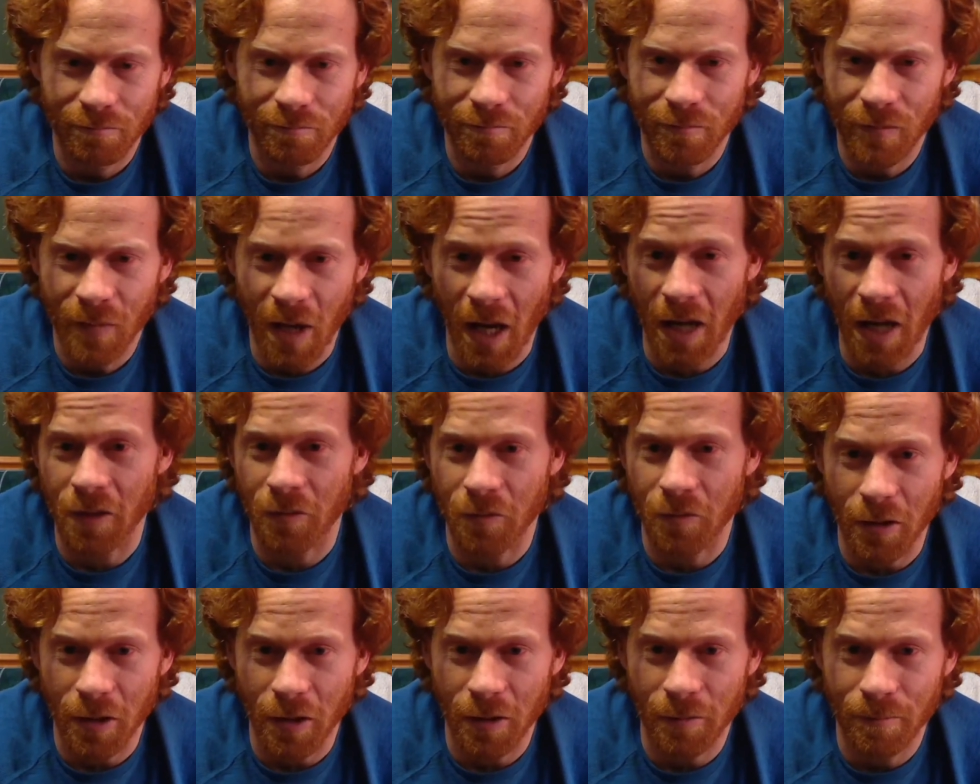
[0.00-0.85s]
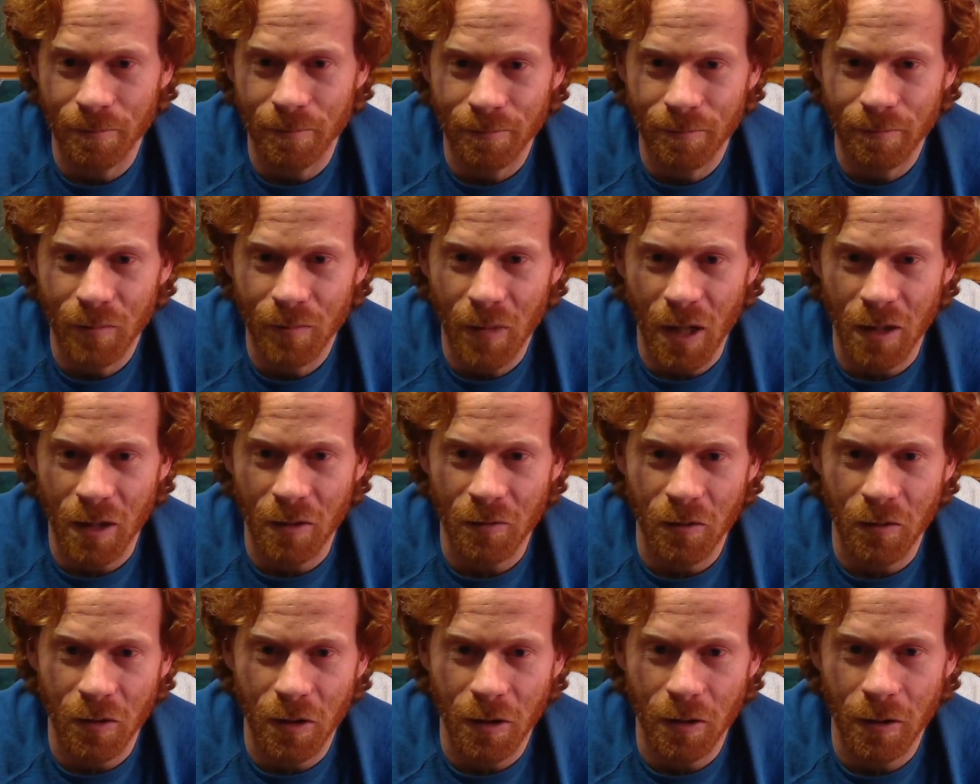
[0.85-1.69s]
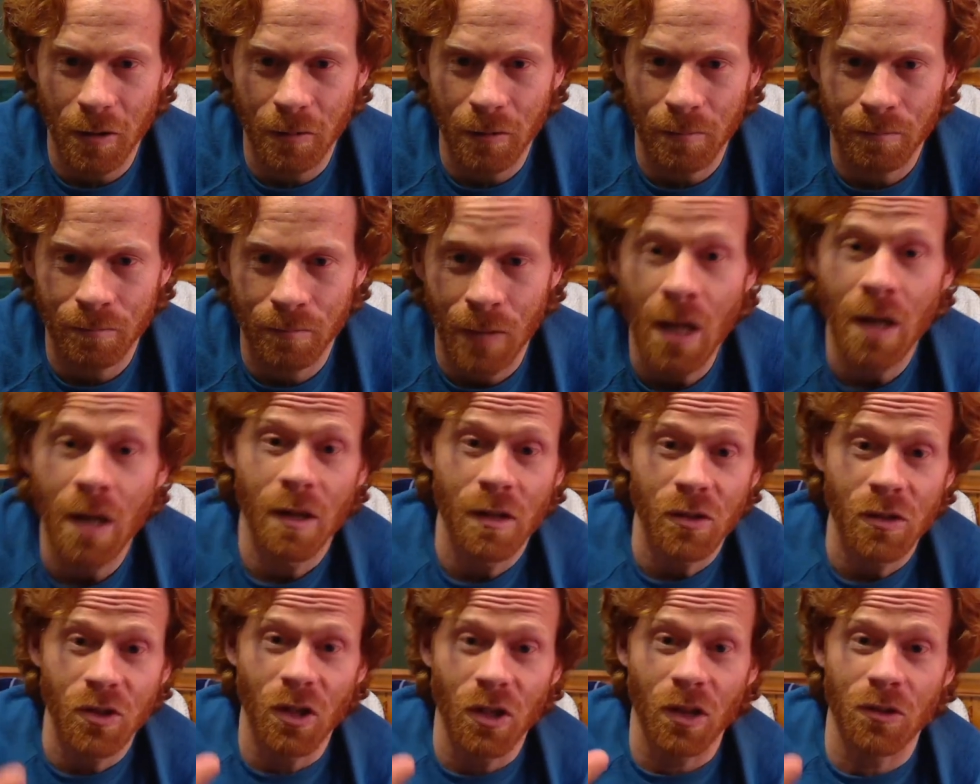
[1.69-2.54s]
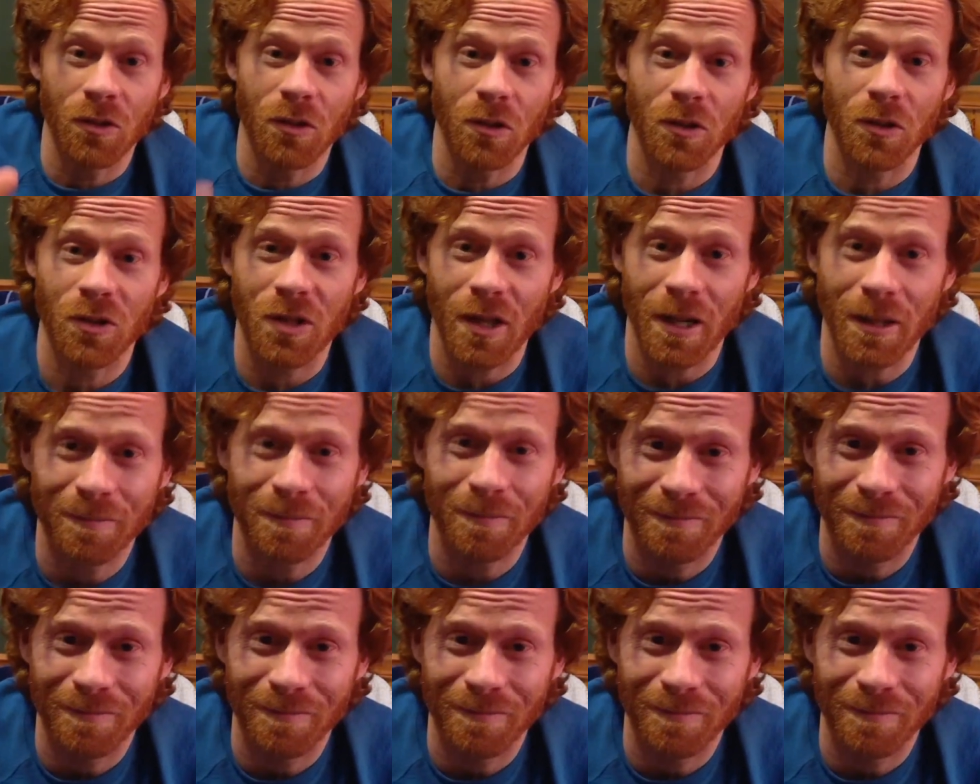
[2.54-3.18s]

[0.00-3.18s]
Kind of funny. Kind of funny thing. See you Thursday.